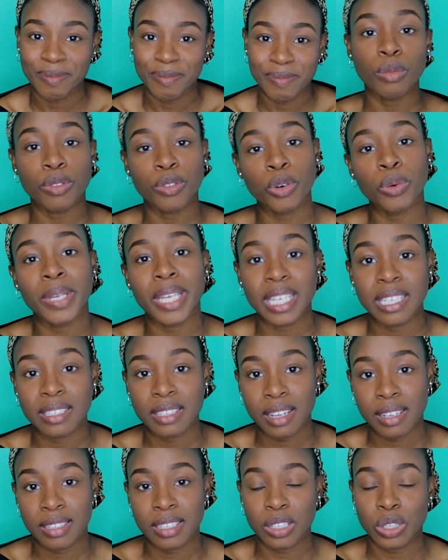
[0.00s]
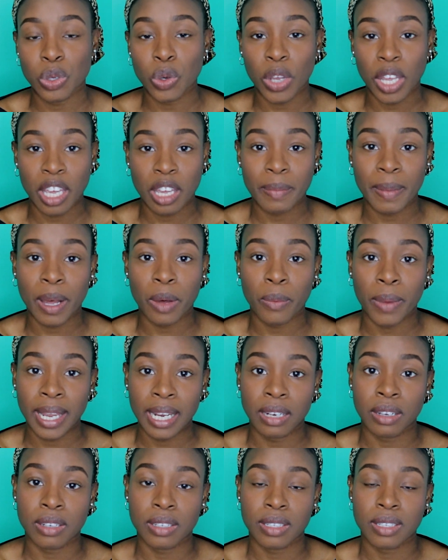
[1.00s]
Before we get started talking about weight
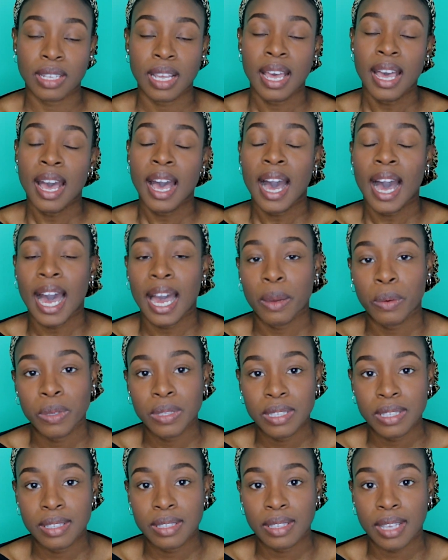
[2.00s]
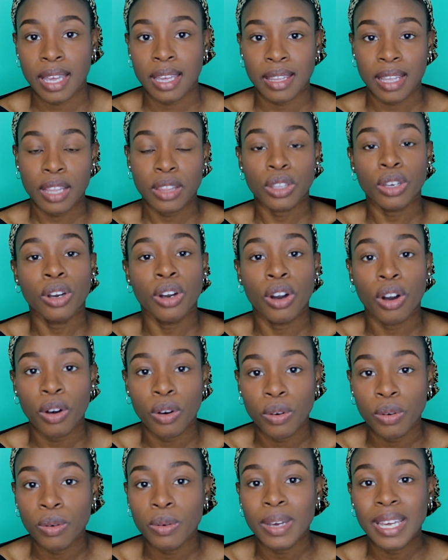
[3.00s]
loss, I want to say that the
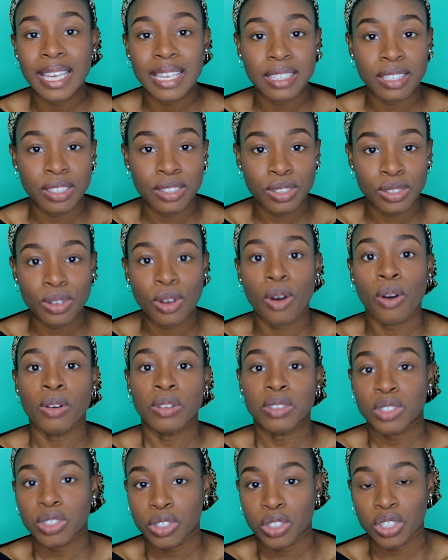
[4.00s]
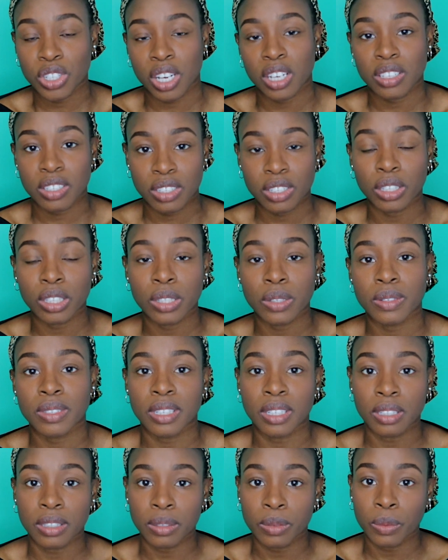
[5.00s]
goal is not just
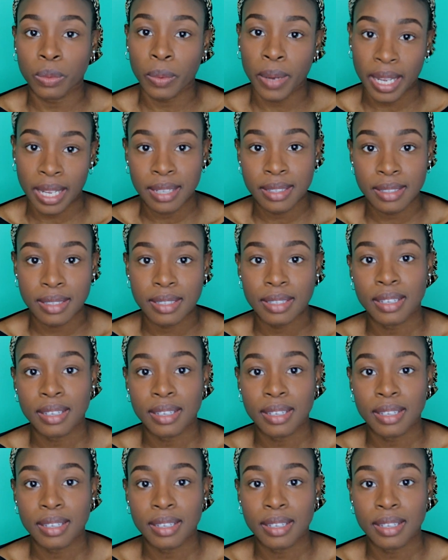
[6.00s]
losing weight.